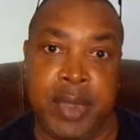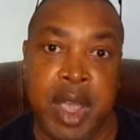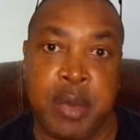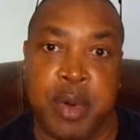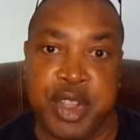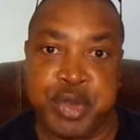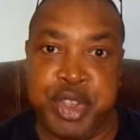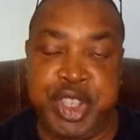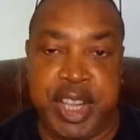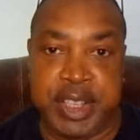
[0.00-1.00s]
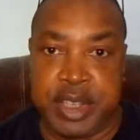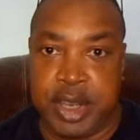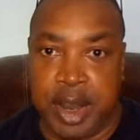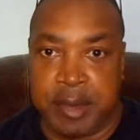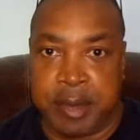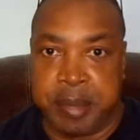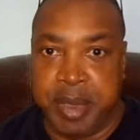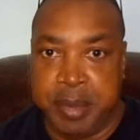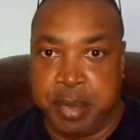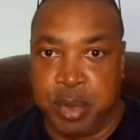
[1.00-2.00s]
whilst rejecting other
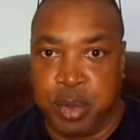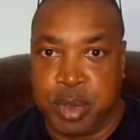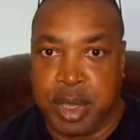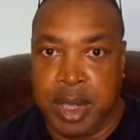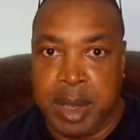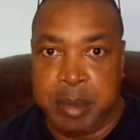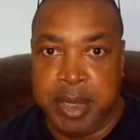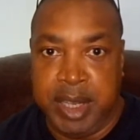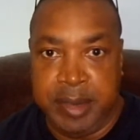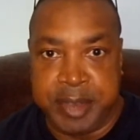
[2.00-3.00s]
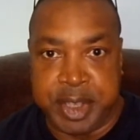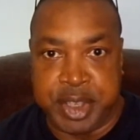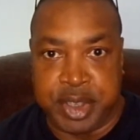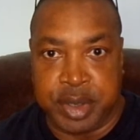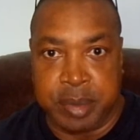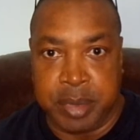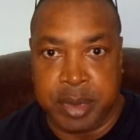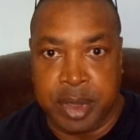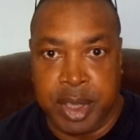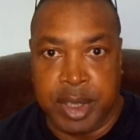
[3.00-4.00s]
people's belief systems,
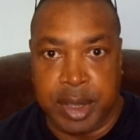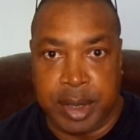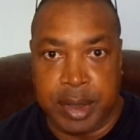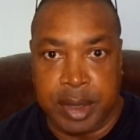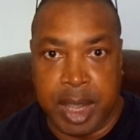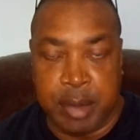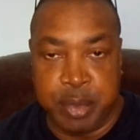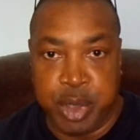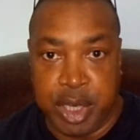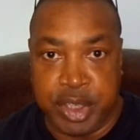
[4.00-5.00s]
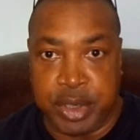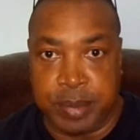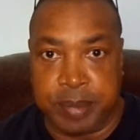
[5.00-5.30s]
and religion.